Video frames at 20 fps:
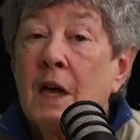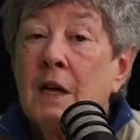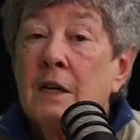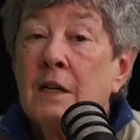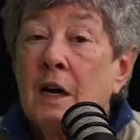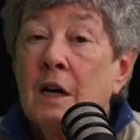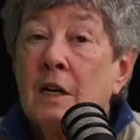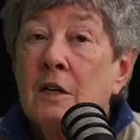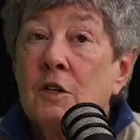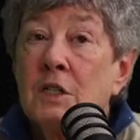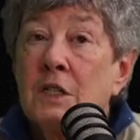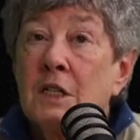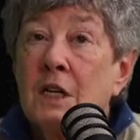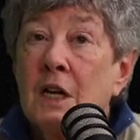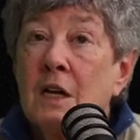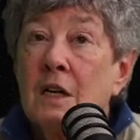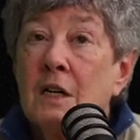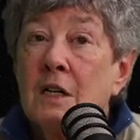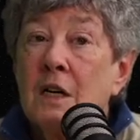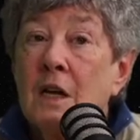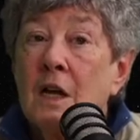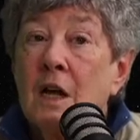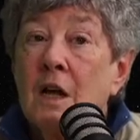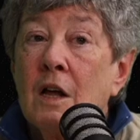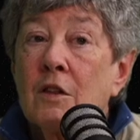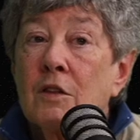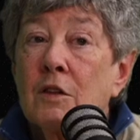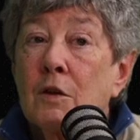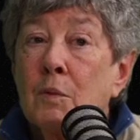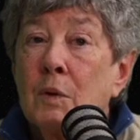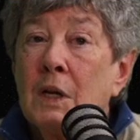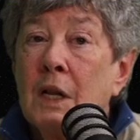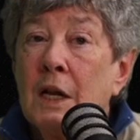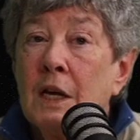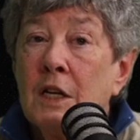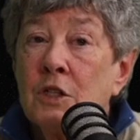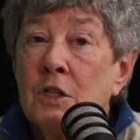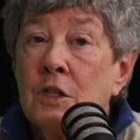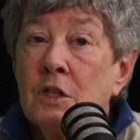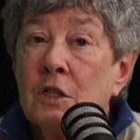and understand the
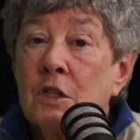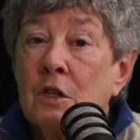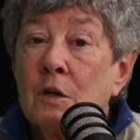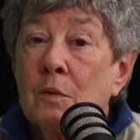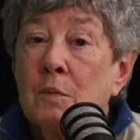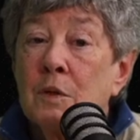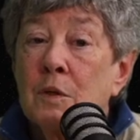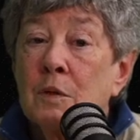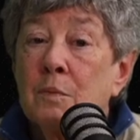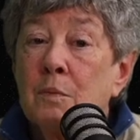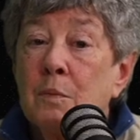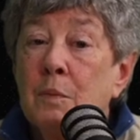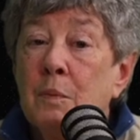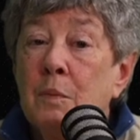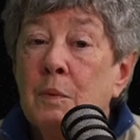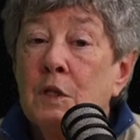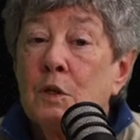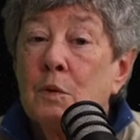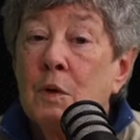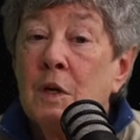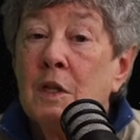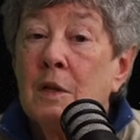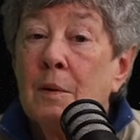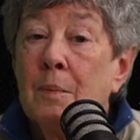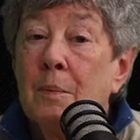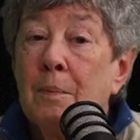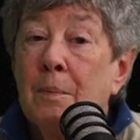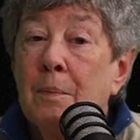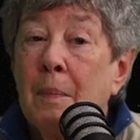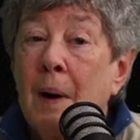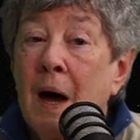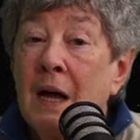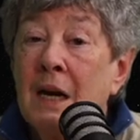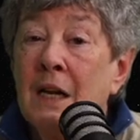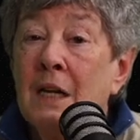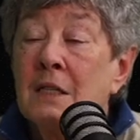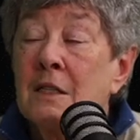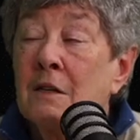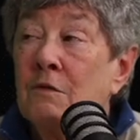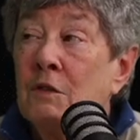relationships between the
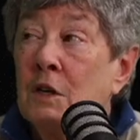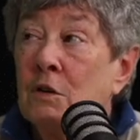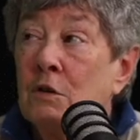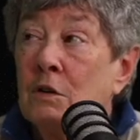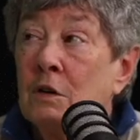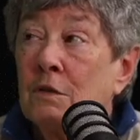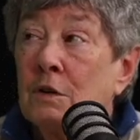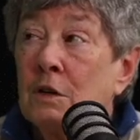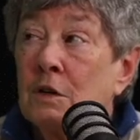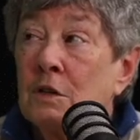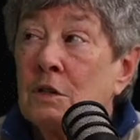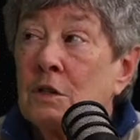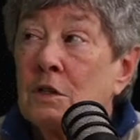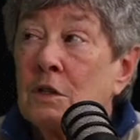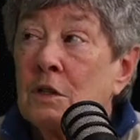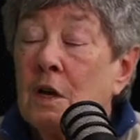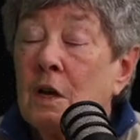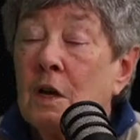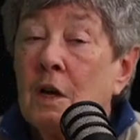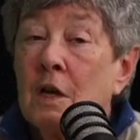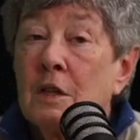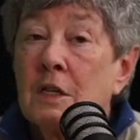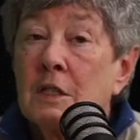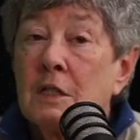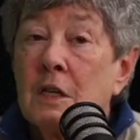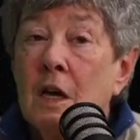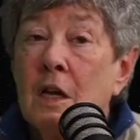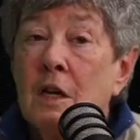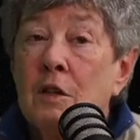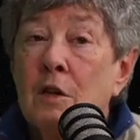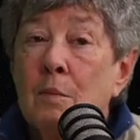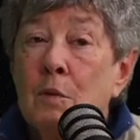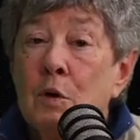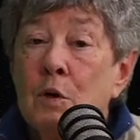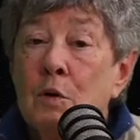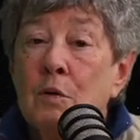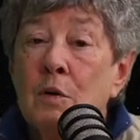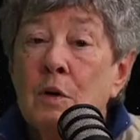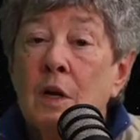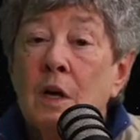bodies of the universe, the sun, the
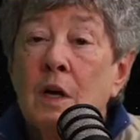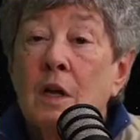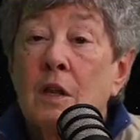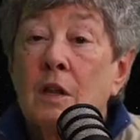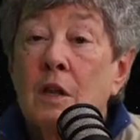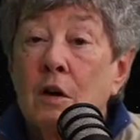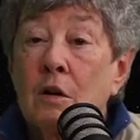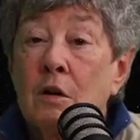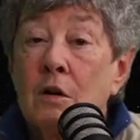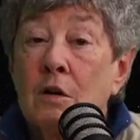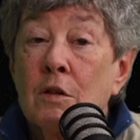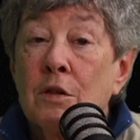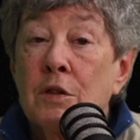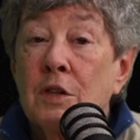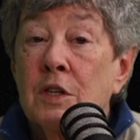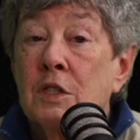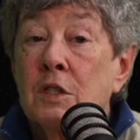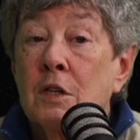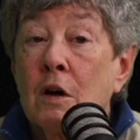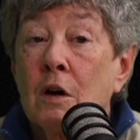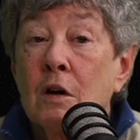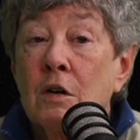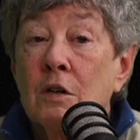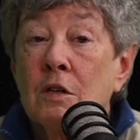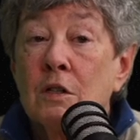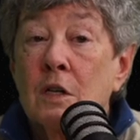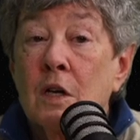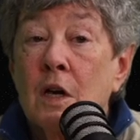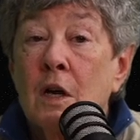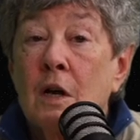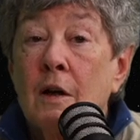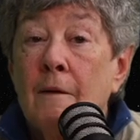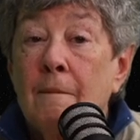moon, the earth, the stars.